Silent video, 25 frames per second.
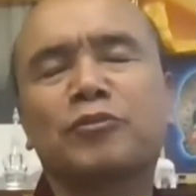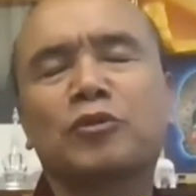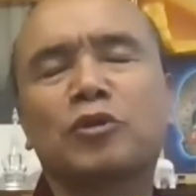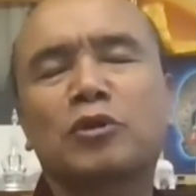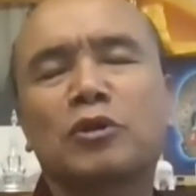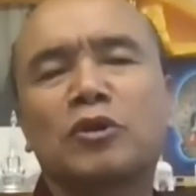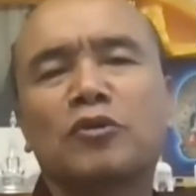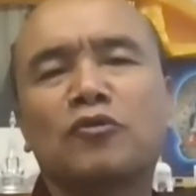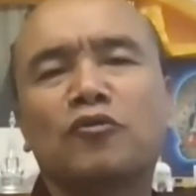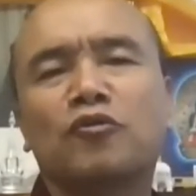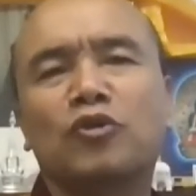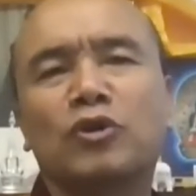
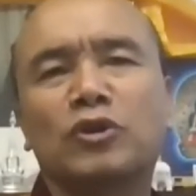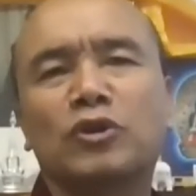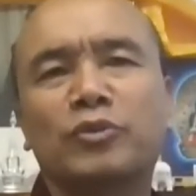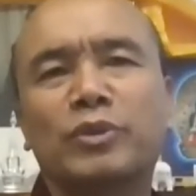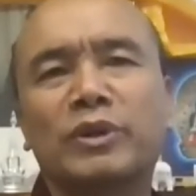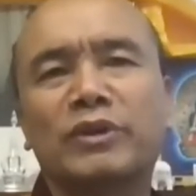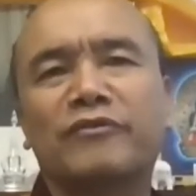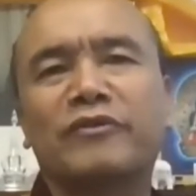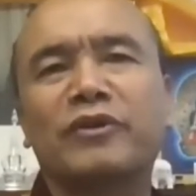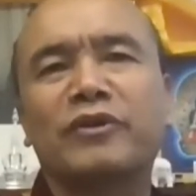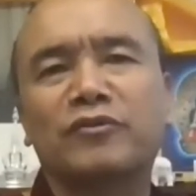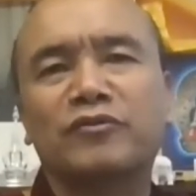for the
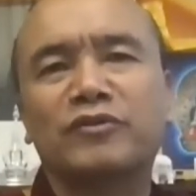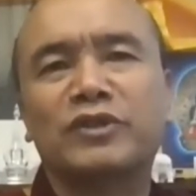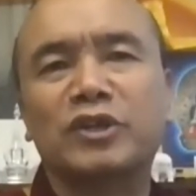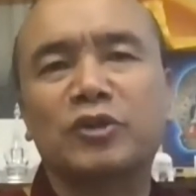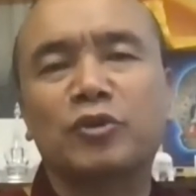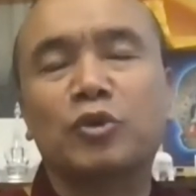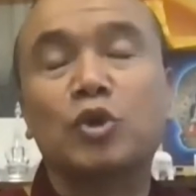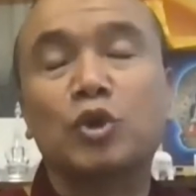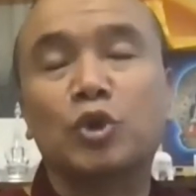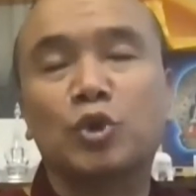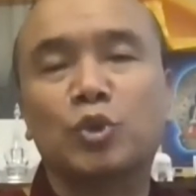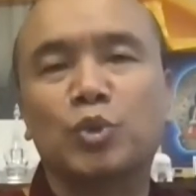welfare of the
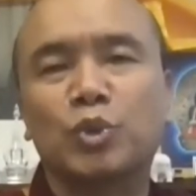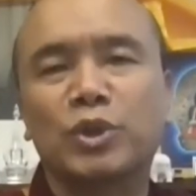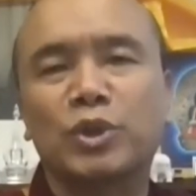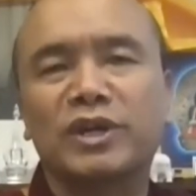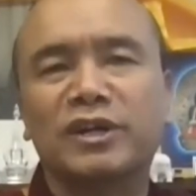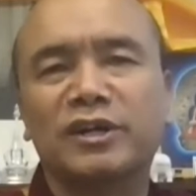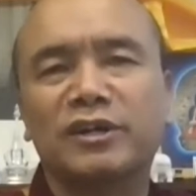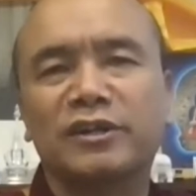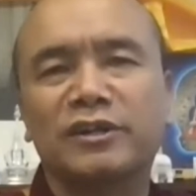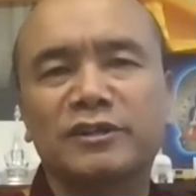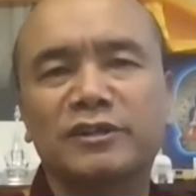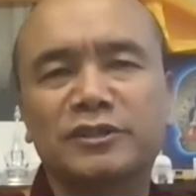whole
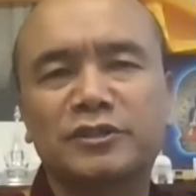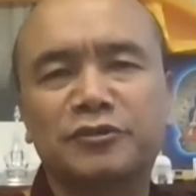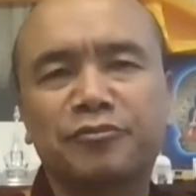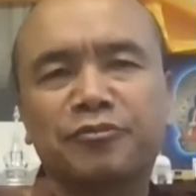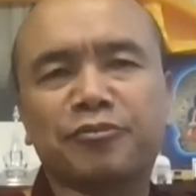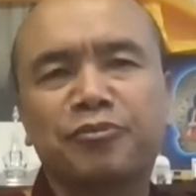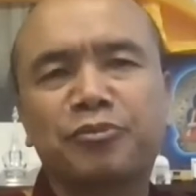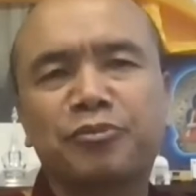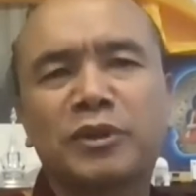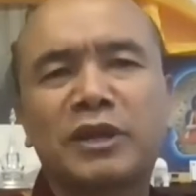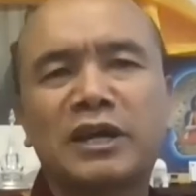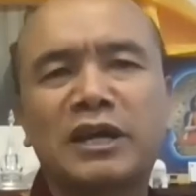world.
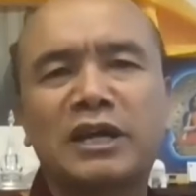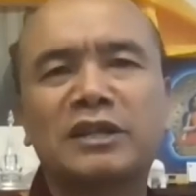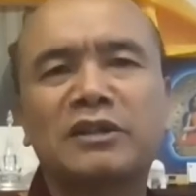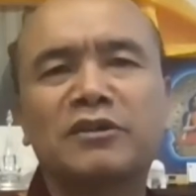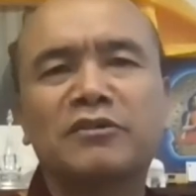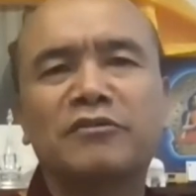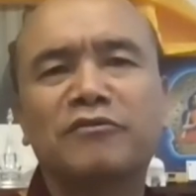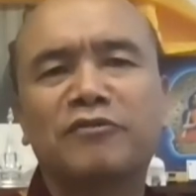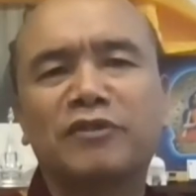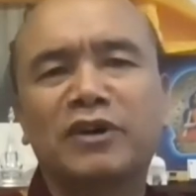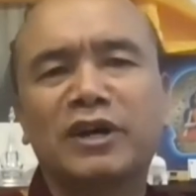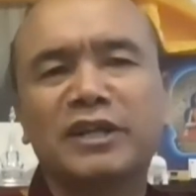And then
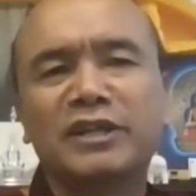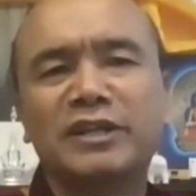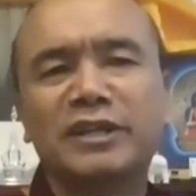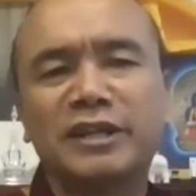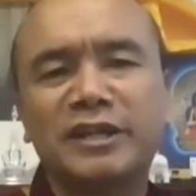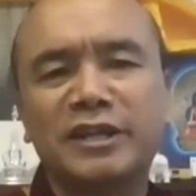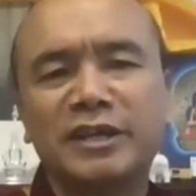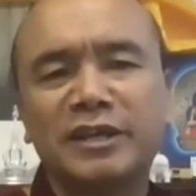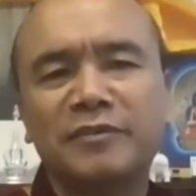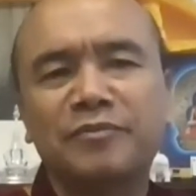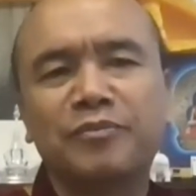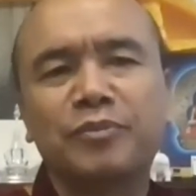
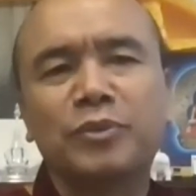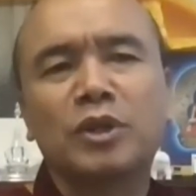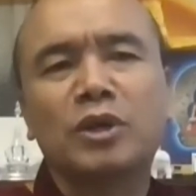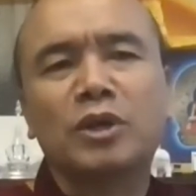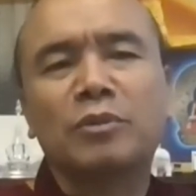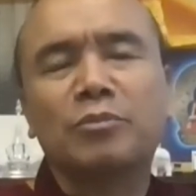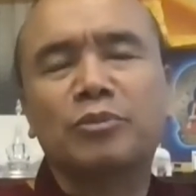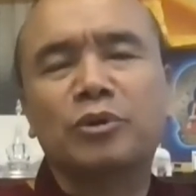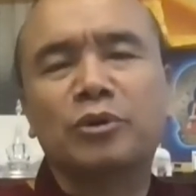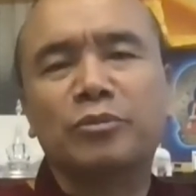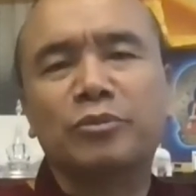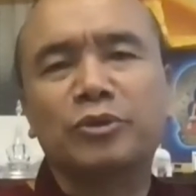finally,
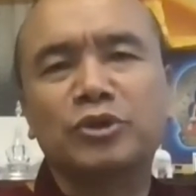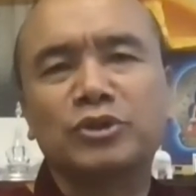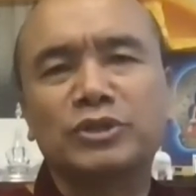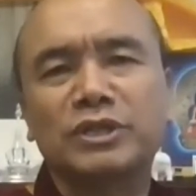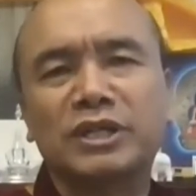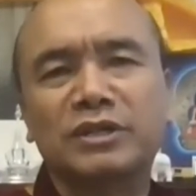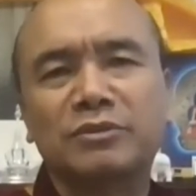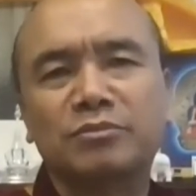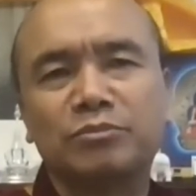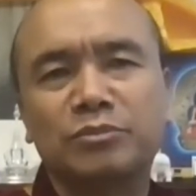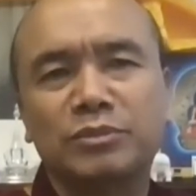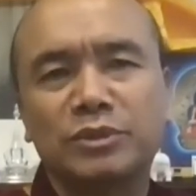
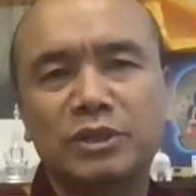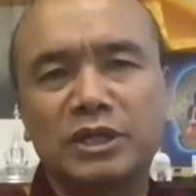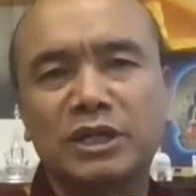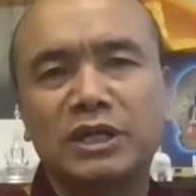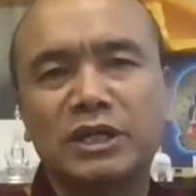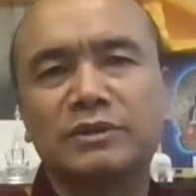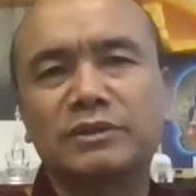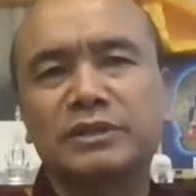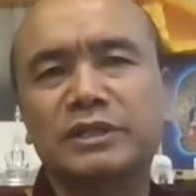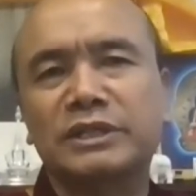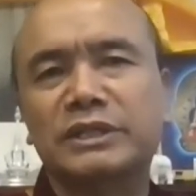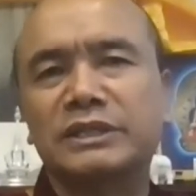promoting
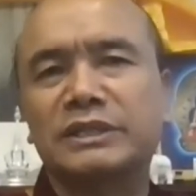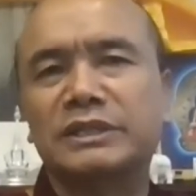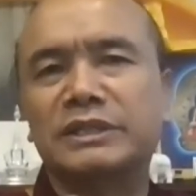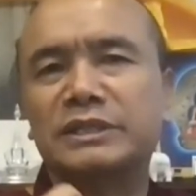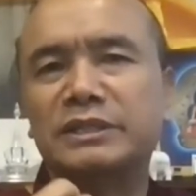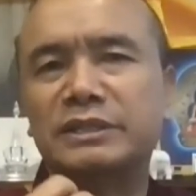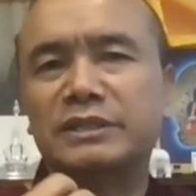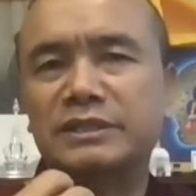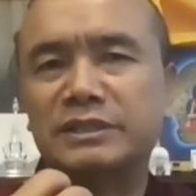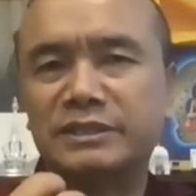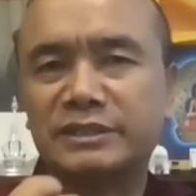the